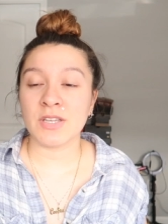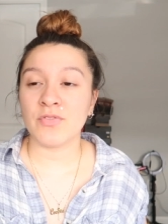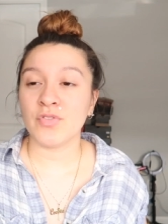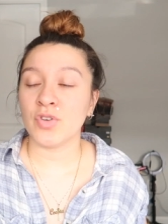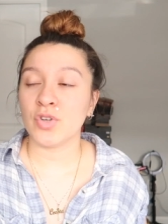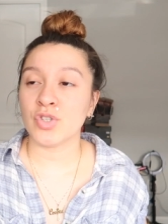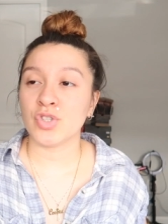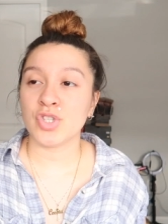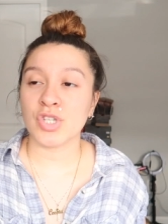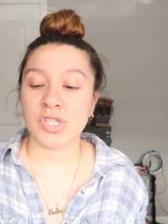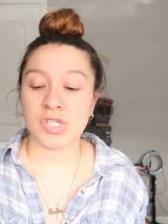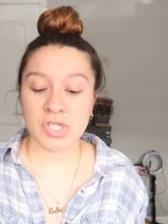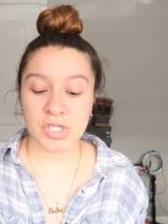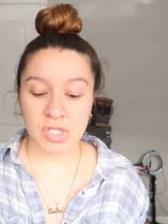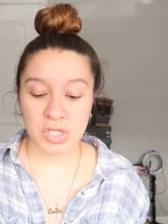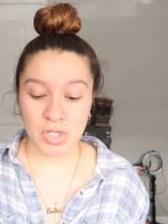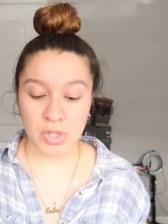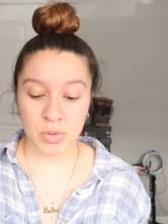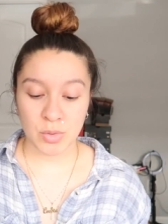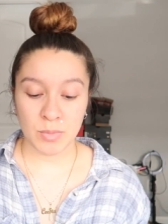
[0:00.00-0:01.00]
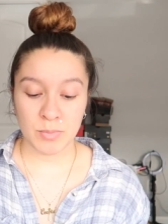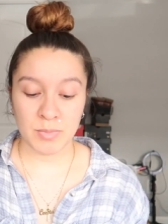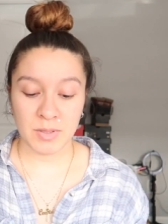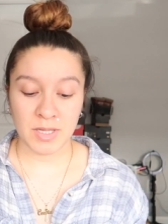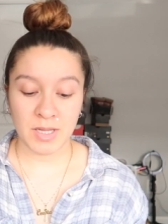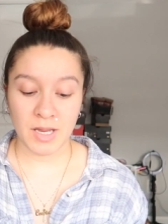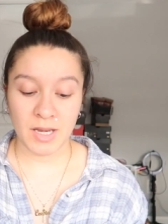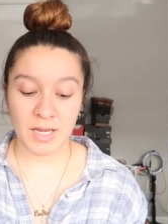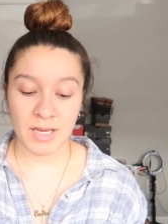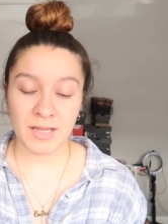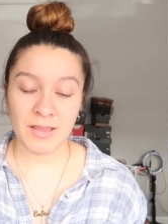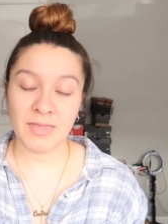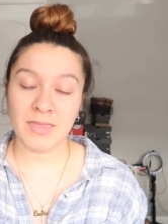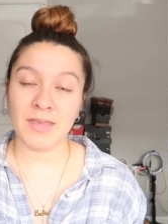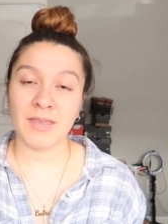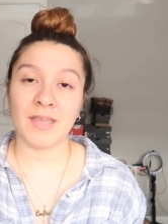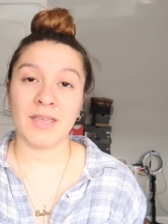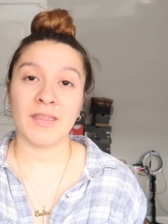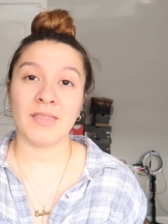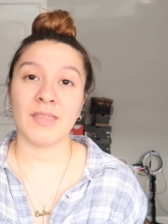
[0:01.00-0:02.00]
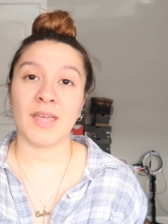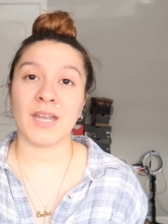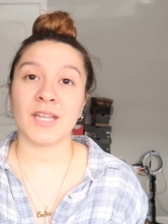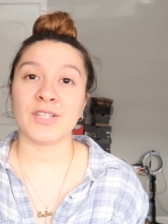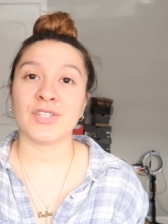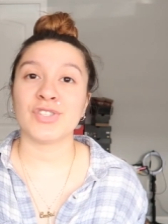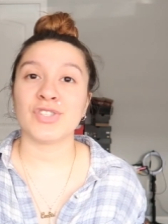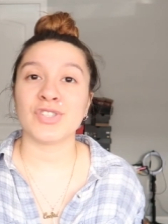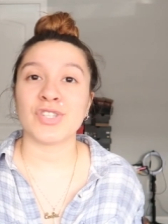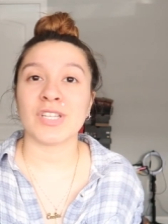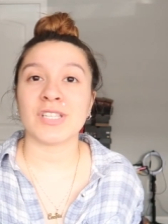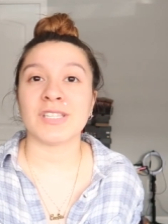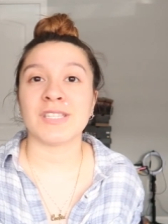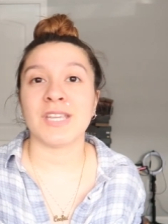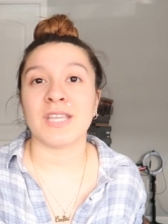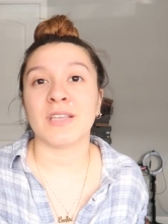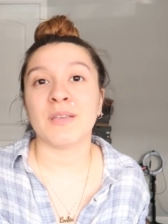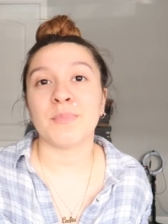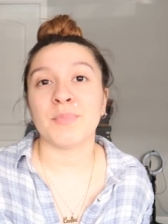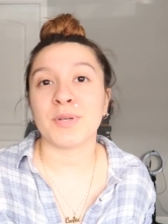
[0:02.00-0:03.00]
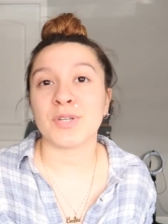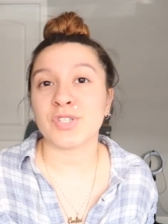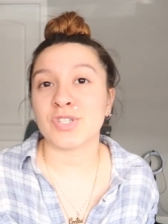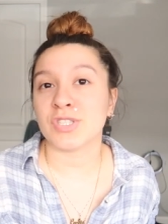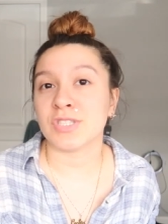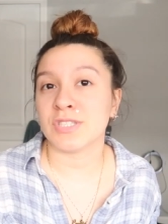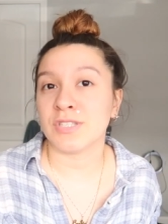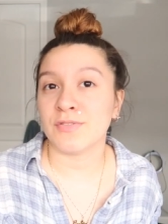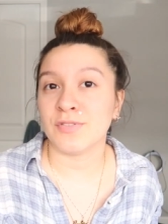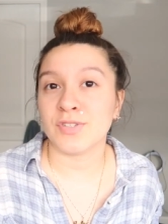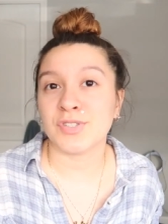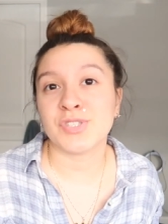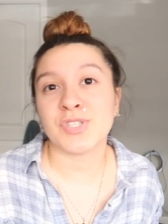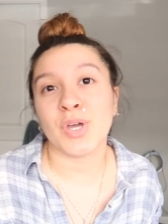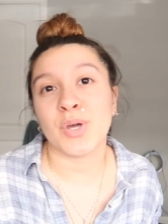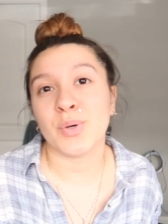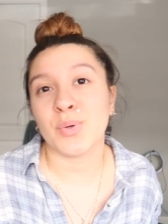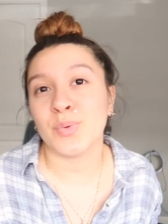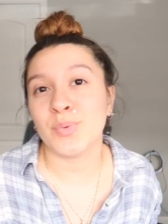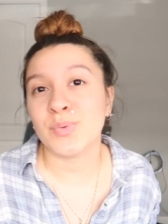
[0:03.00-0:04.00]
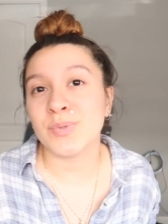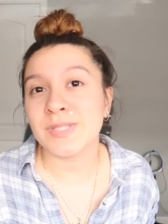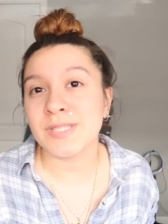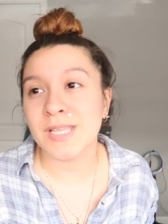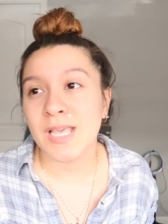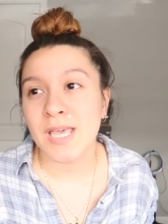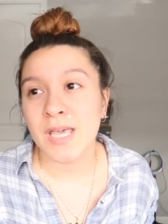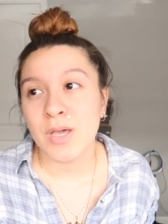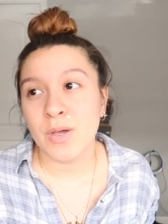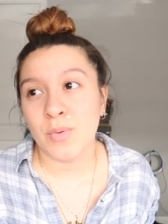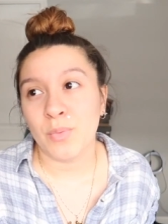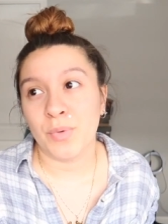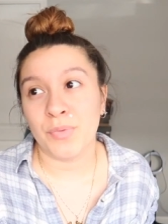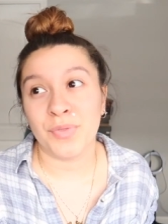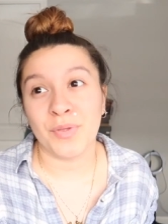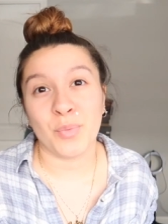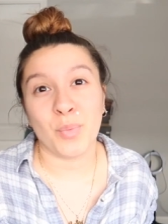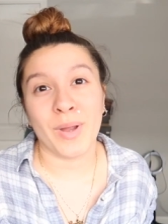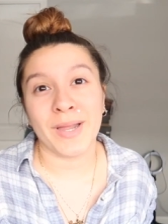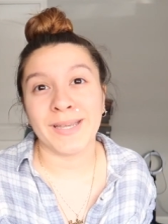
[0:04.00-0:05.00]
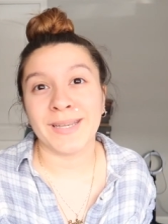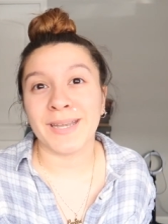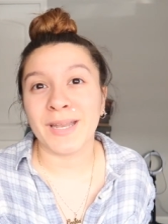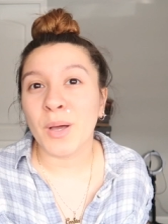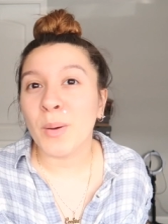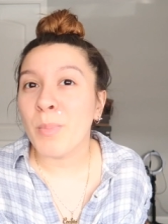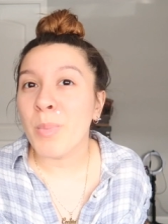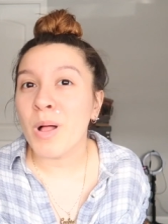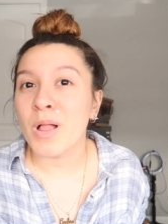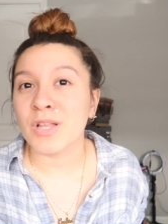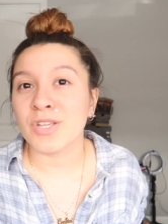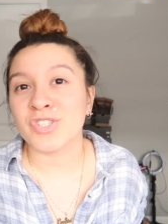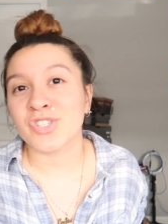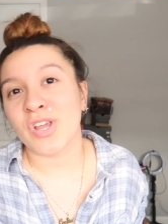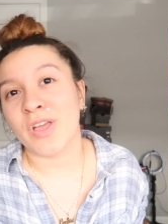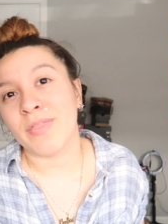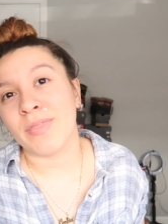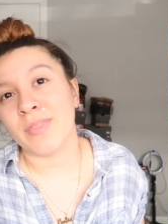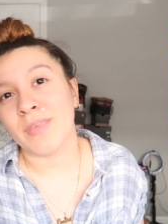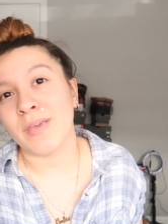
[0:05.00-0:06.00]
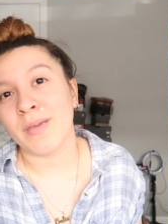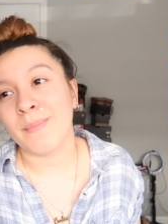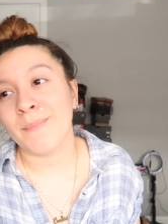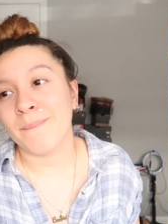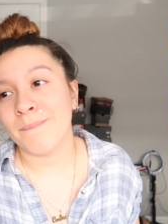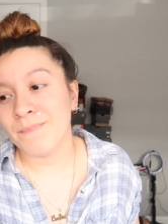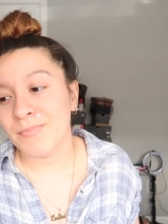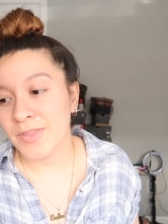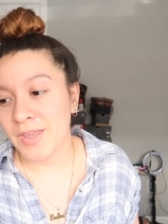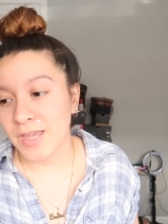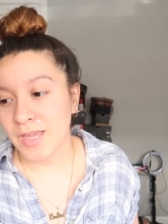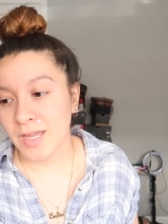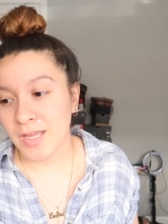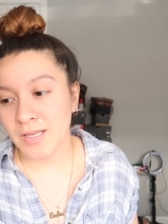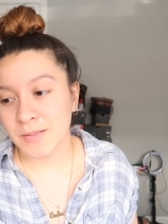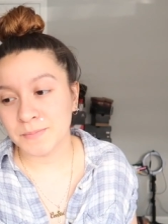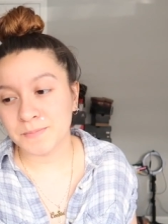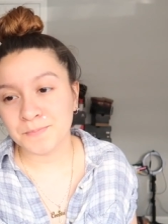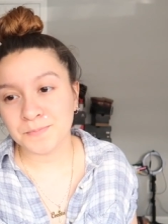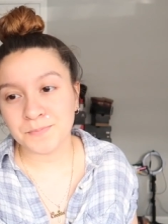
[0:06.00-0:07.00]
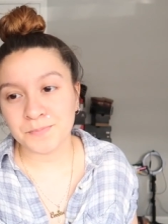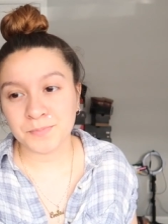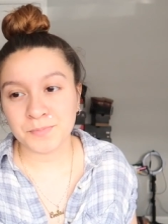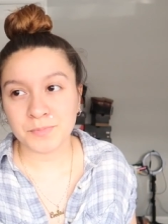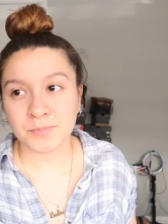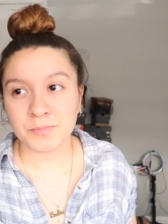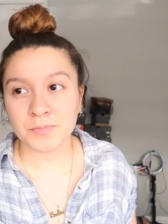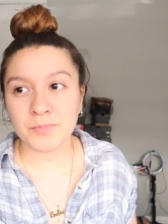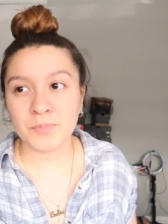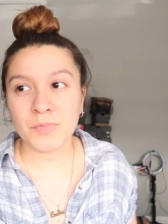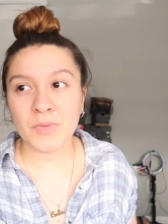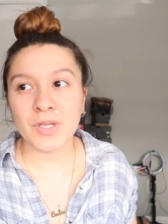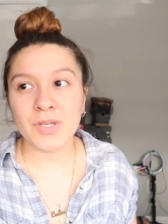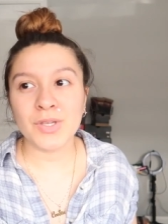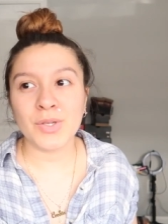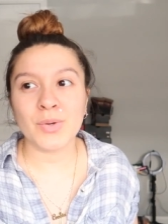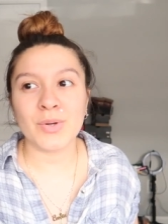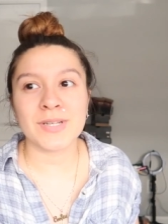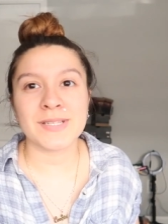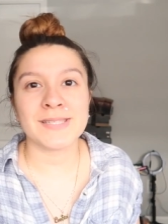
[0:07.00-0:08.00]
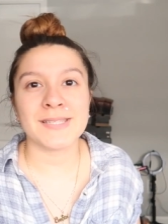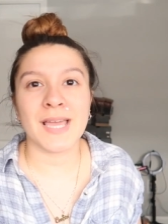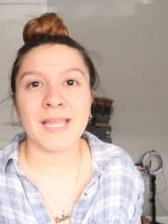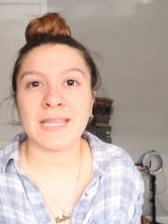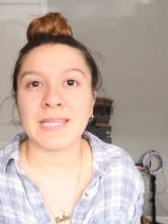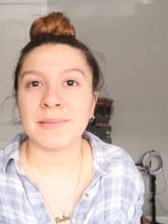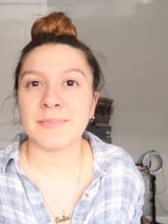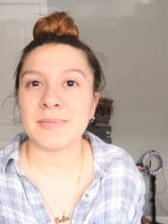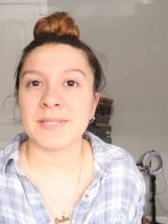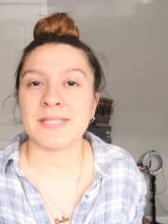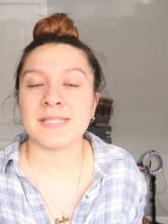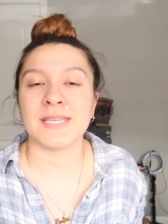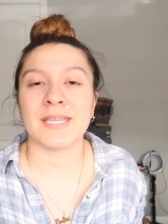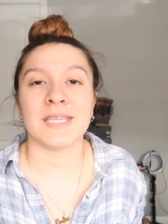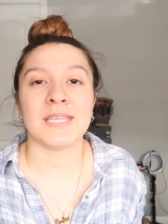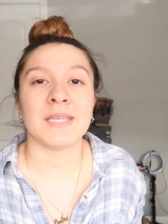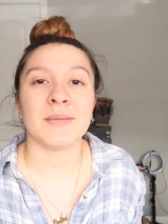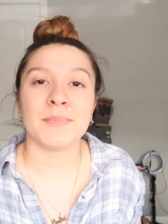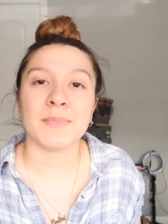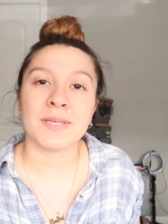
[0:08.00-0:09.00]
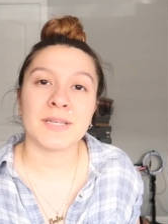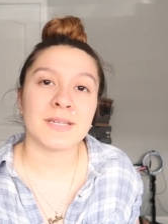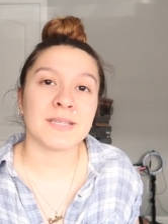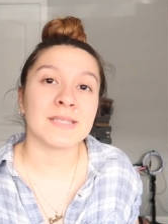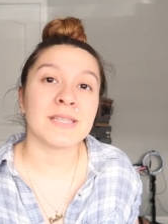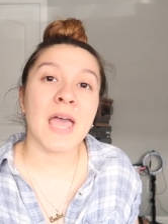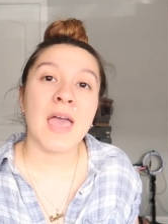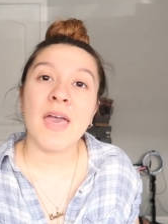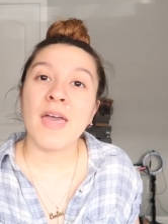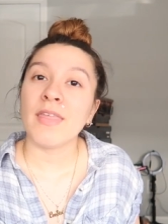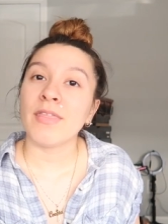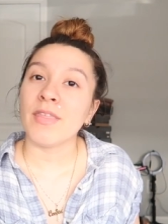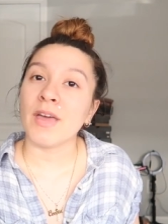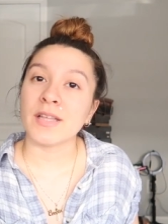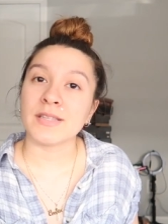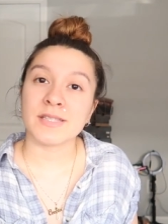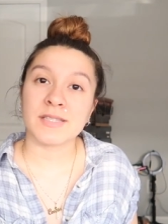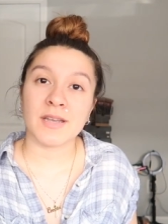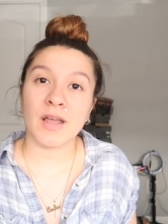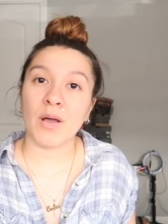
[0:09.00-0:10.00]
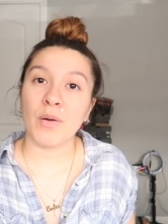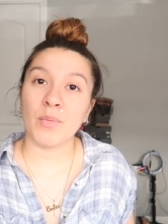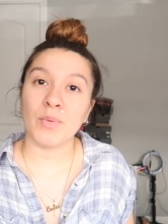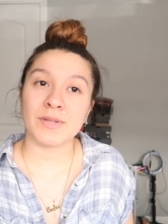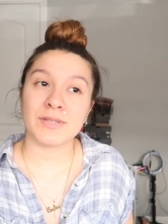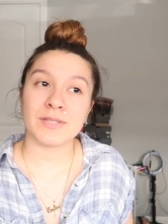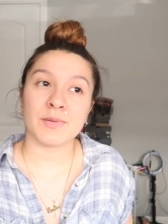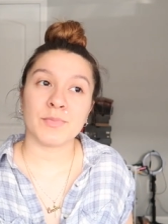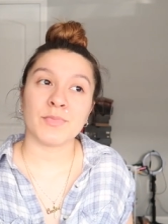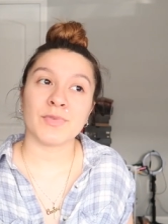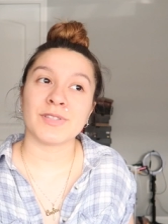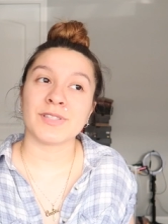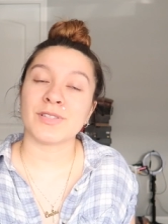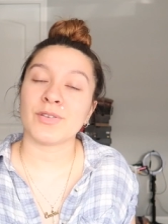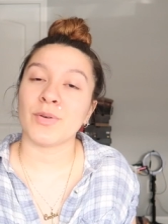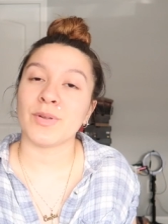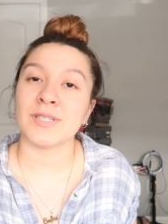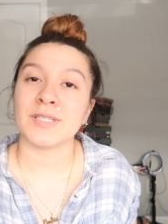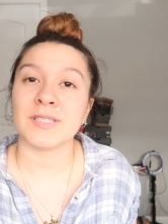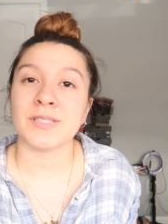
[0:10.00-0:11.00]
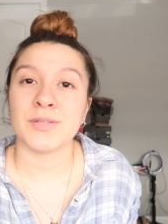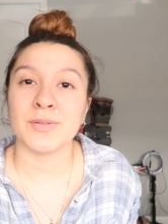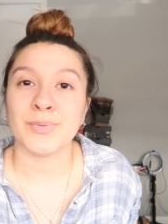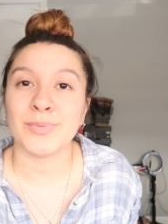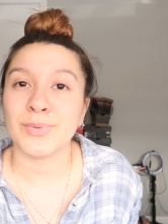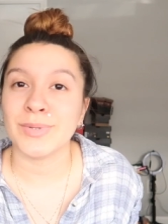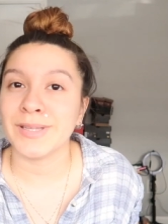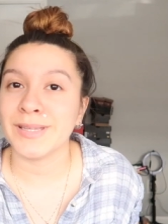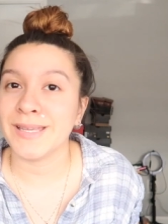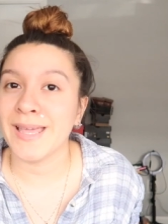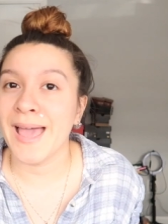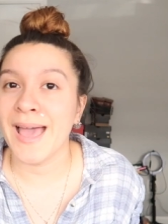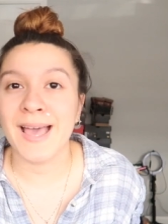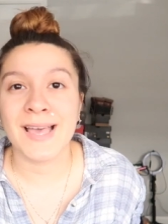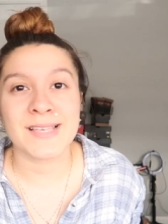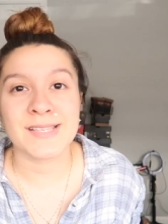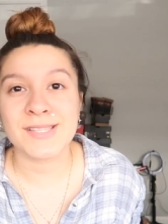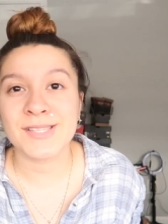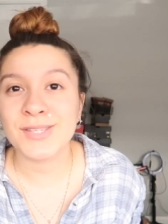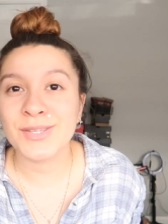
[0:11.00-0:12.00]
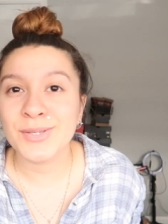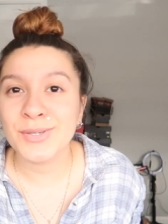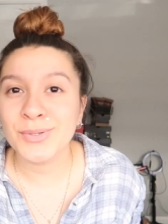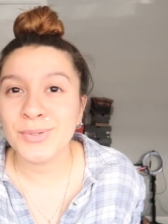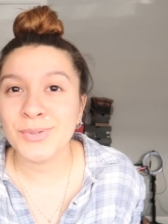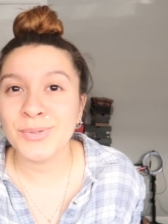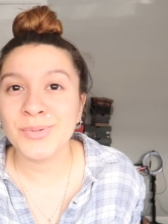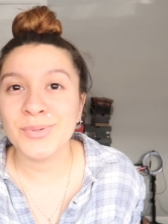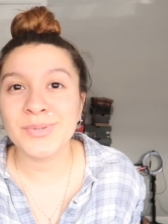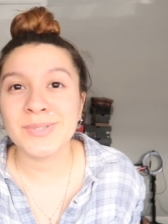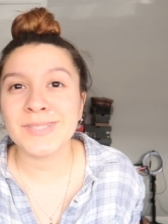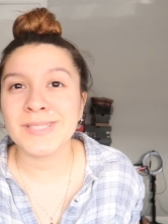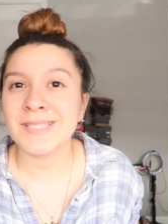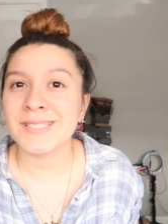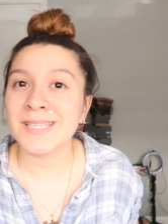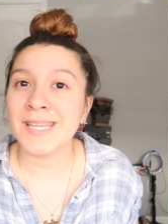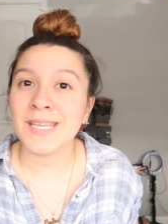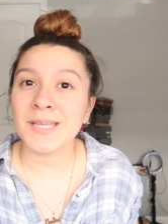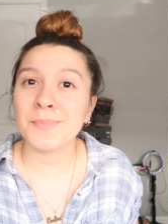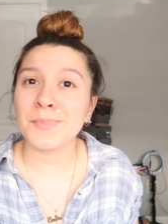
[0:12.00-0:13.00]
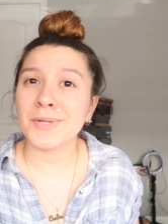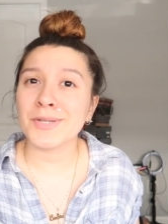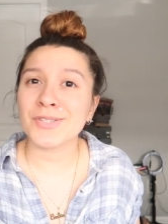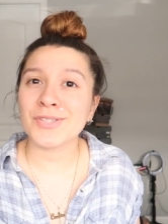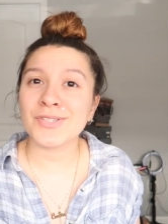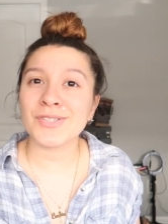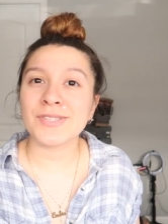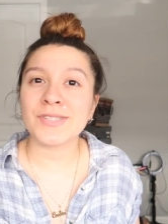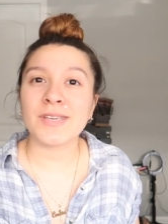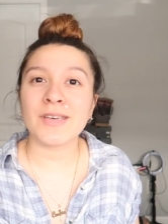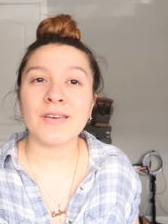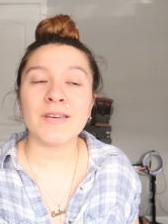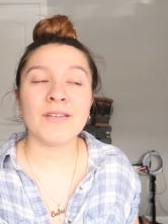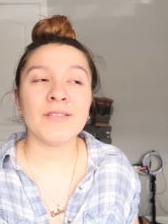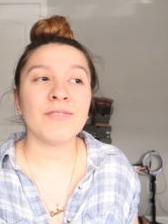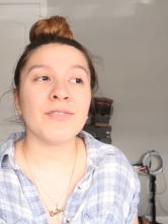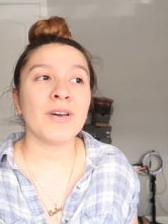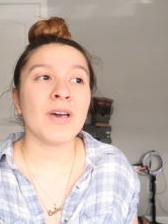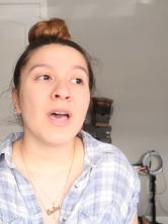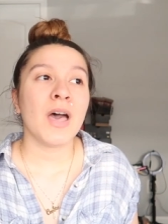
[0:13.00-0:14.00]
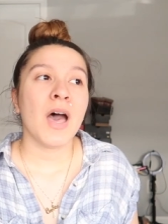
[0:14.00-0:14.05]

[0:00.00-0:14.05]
if you're just new and beginning thinking that it's just taking pictures of your toes with the white nail polish on them, then you are sadly mistaken because that's not what someone's going to really ask you to take pictures of.